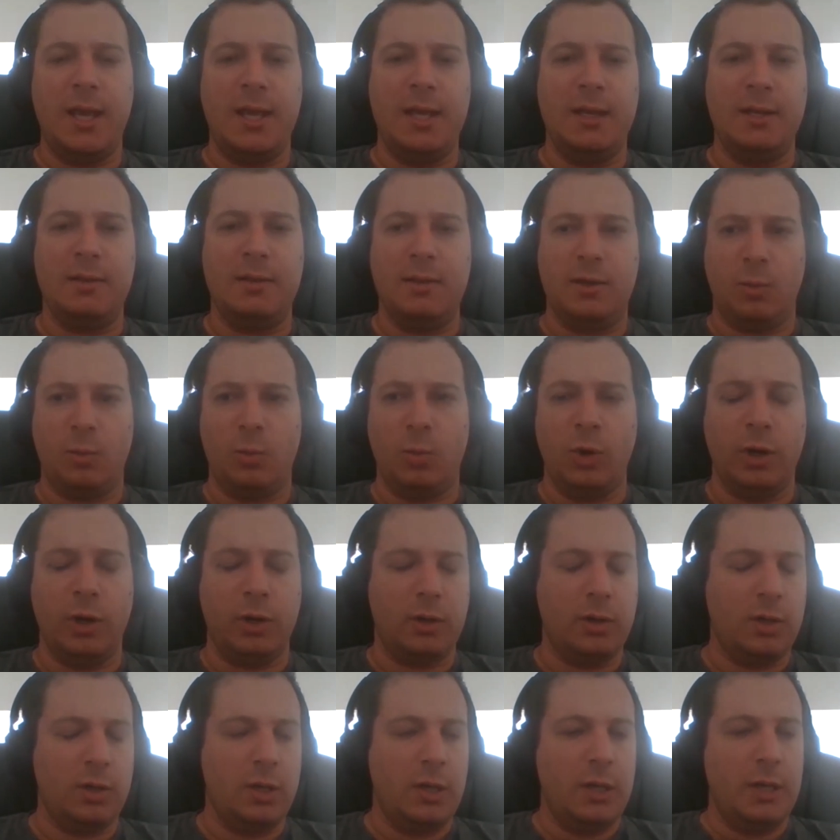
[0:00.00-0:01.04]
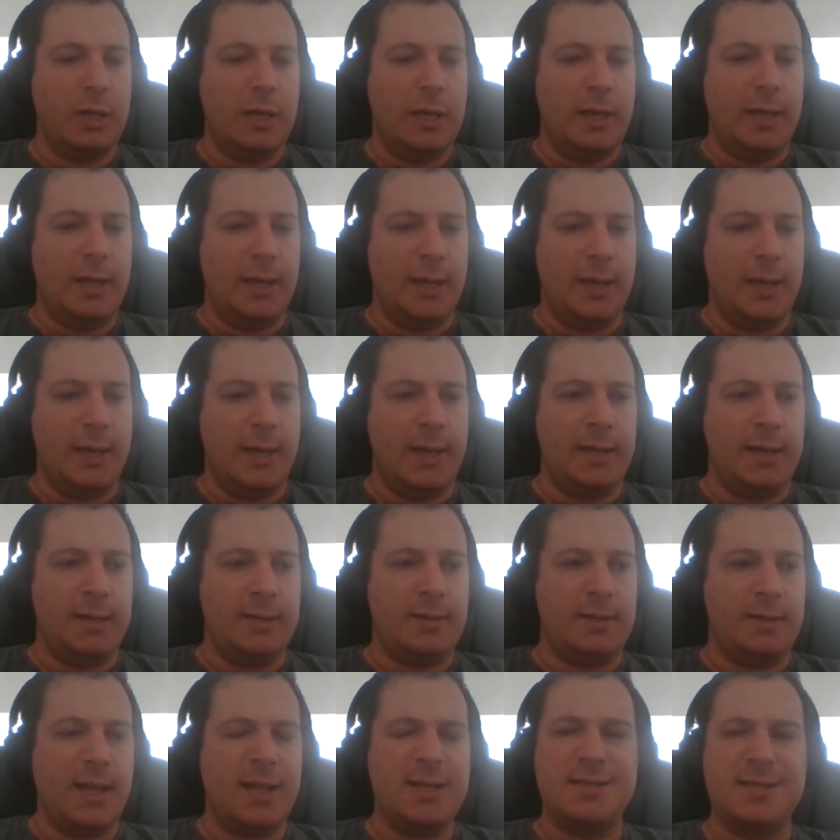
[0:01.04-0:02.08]
in their work,
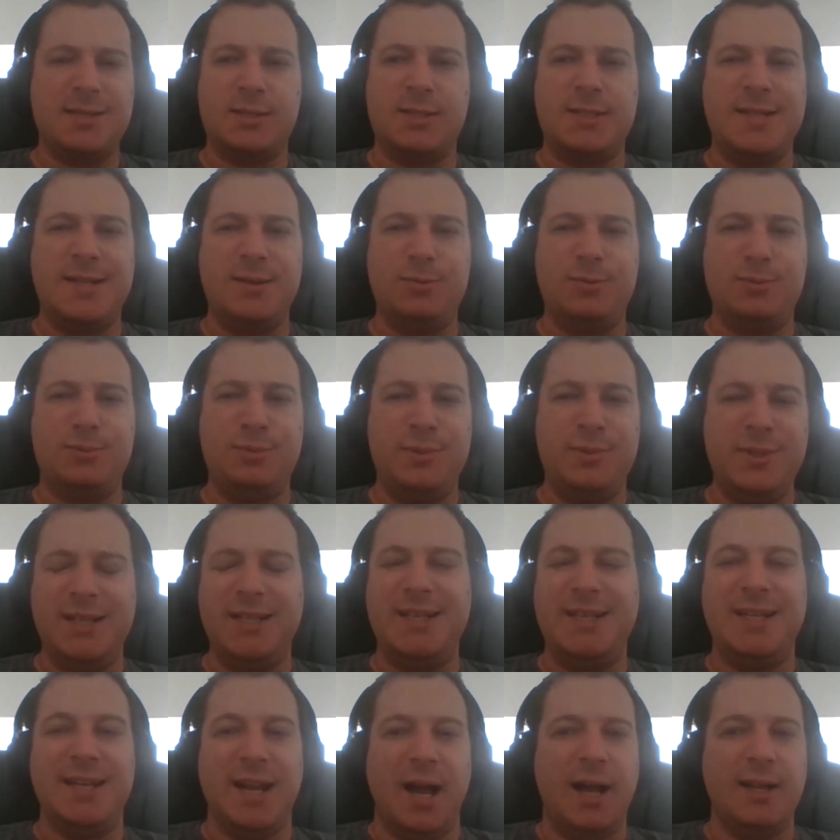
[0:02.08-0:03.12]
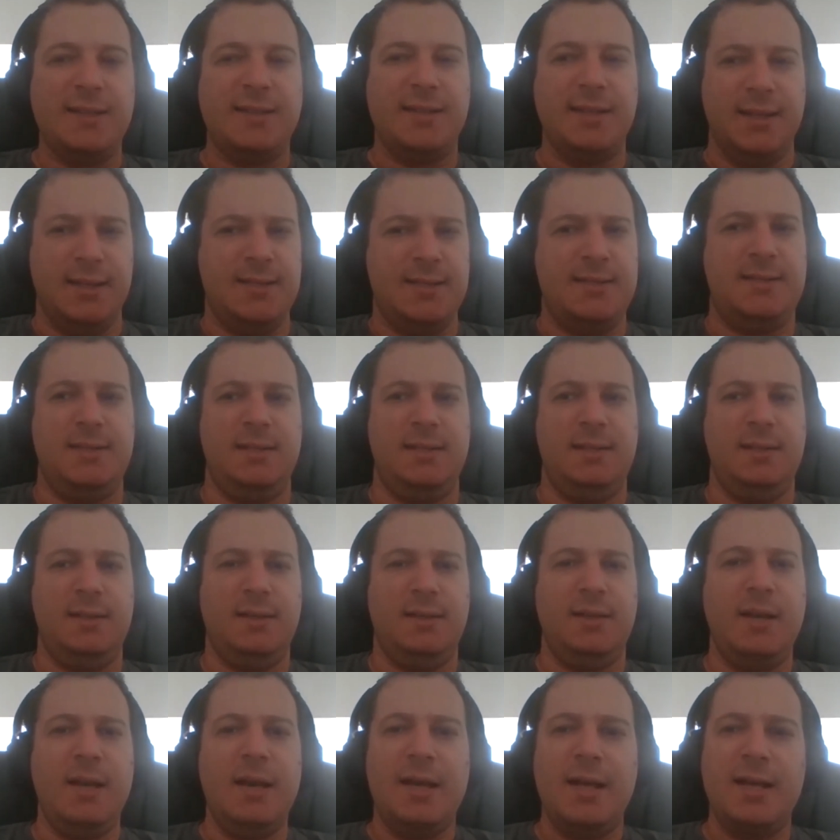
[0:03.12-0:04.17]
and that's really not easy.
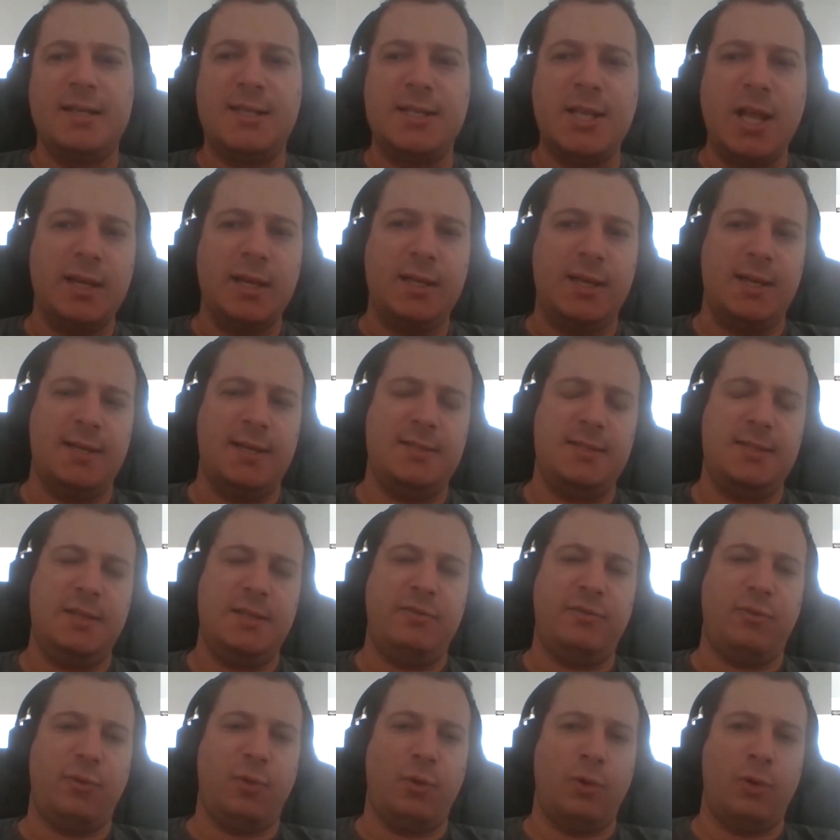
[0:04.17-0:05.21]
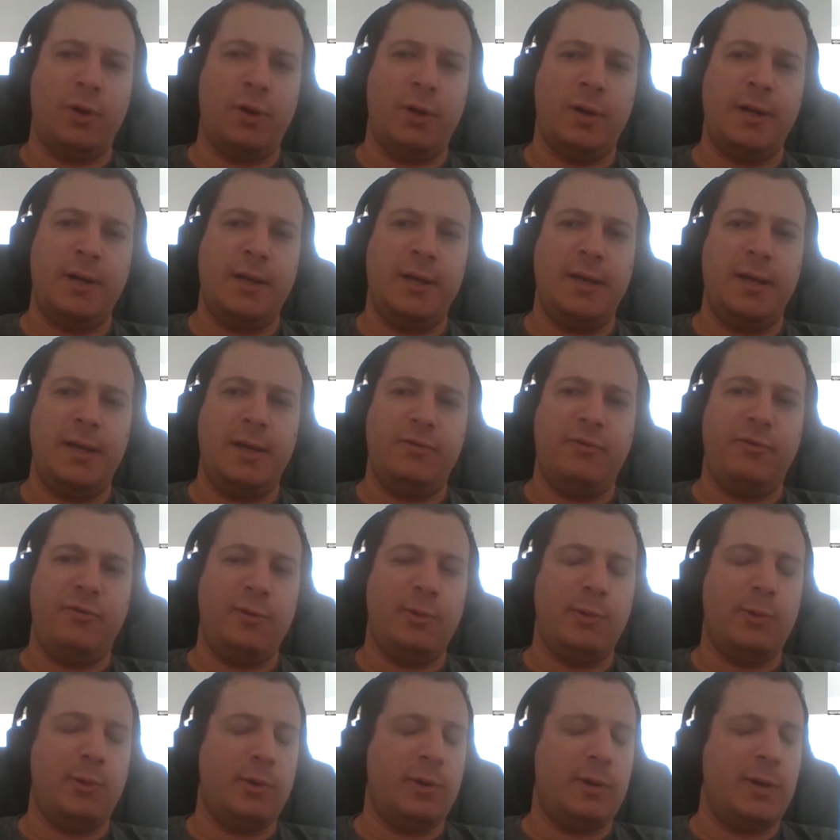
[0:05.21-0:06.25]
It's not easy for
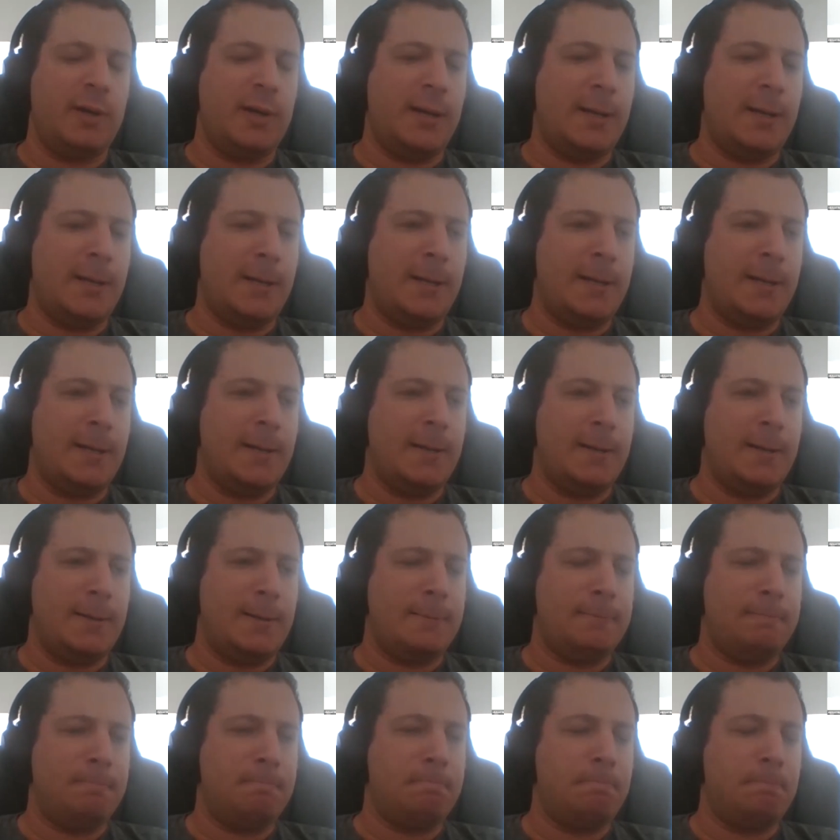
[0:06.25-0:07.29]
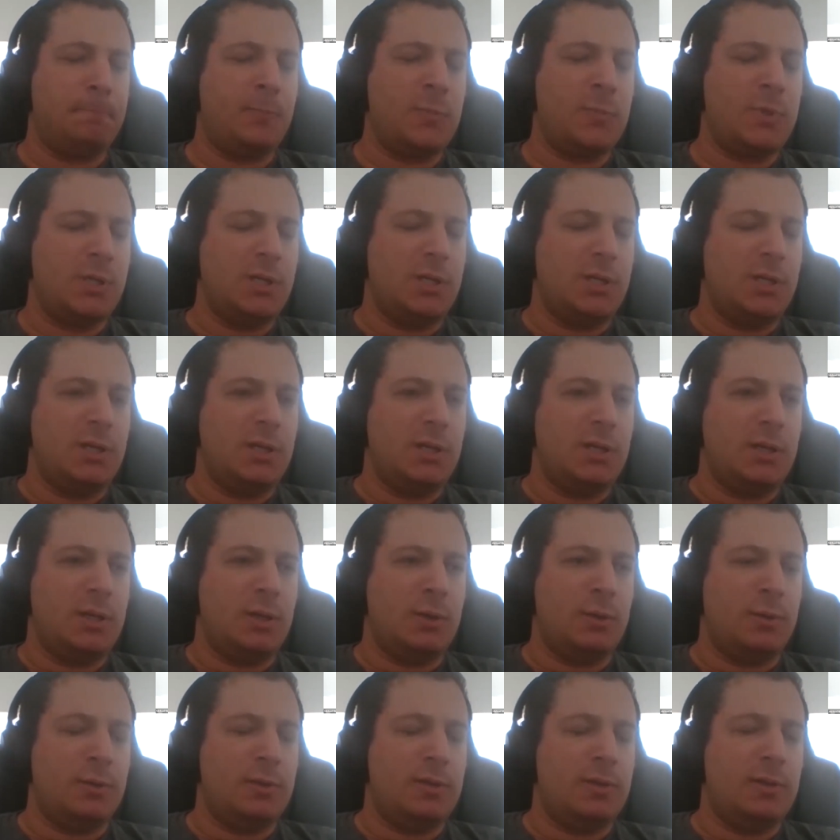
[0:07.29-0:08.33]
for uh, um, you
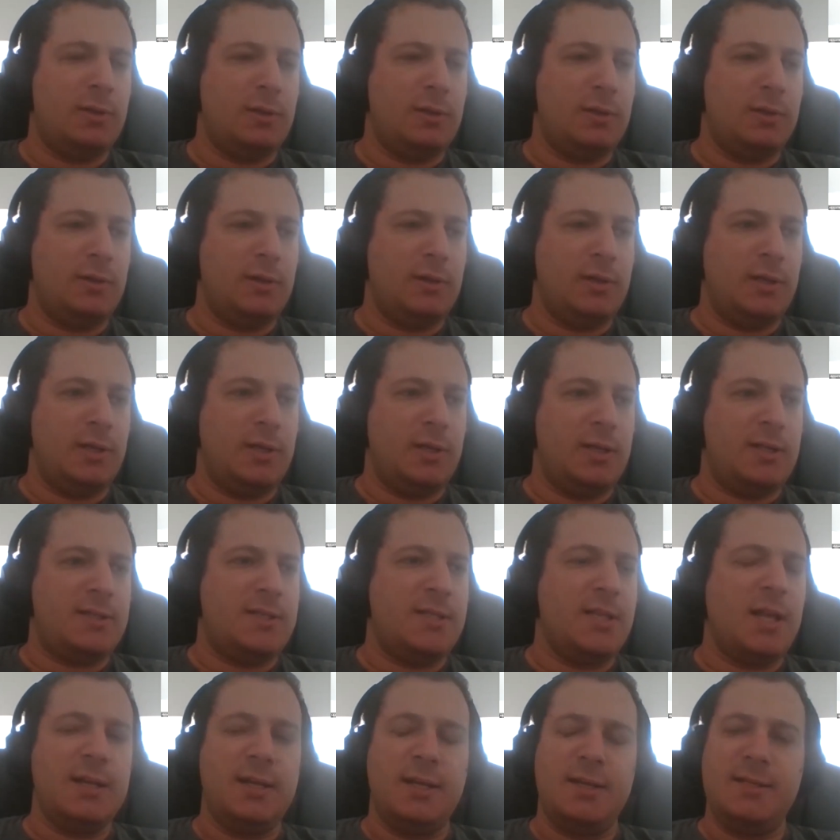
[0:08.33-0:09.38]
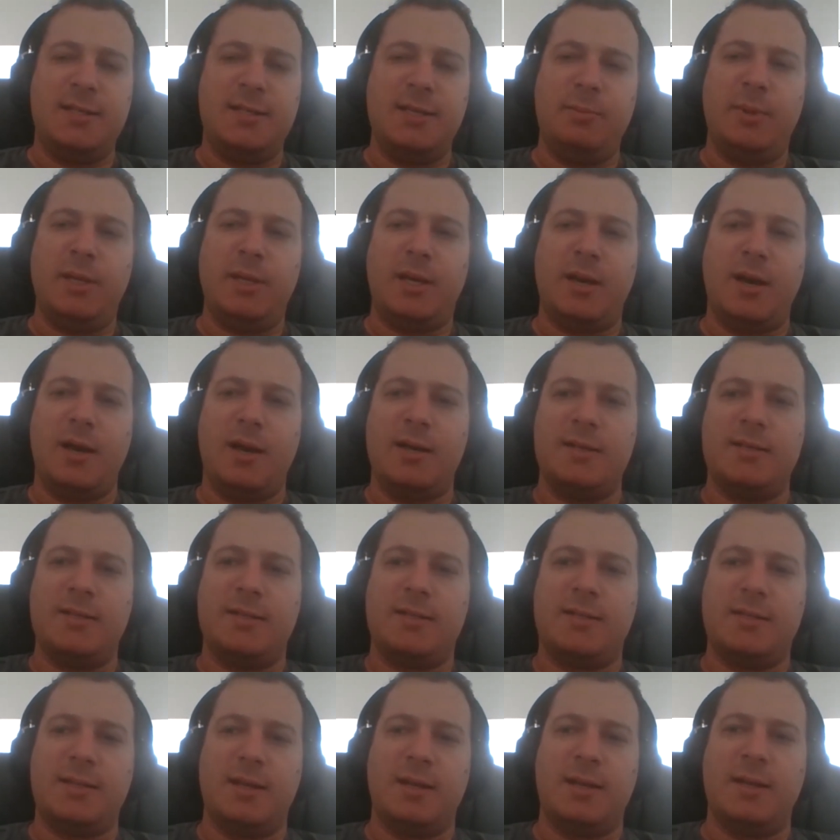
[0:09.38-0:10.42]
know it's not easy
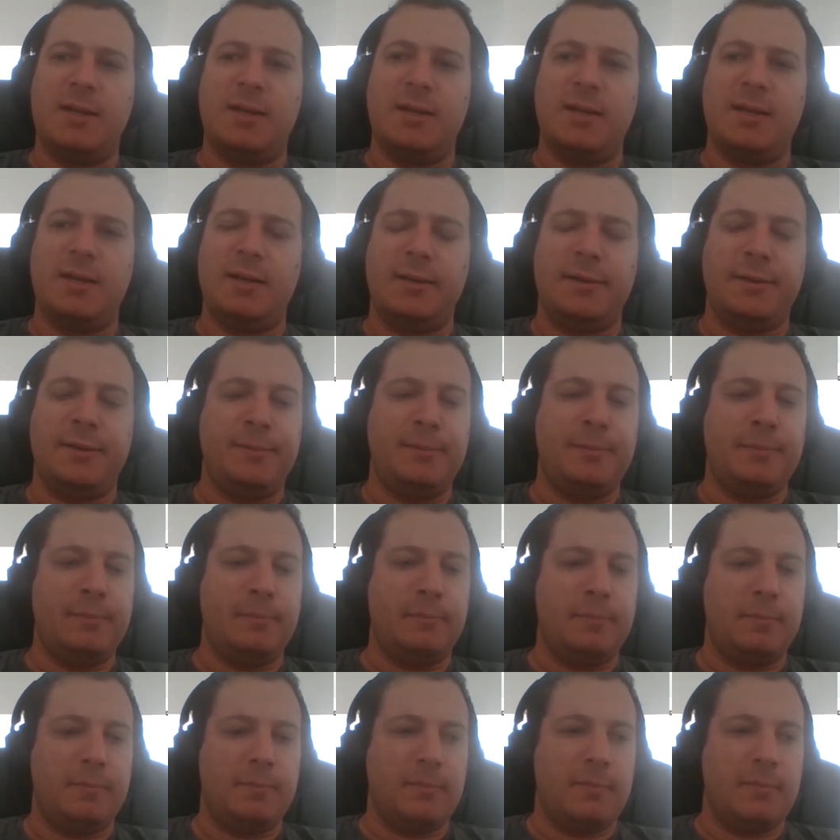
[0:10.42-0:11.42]
because uh, um,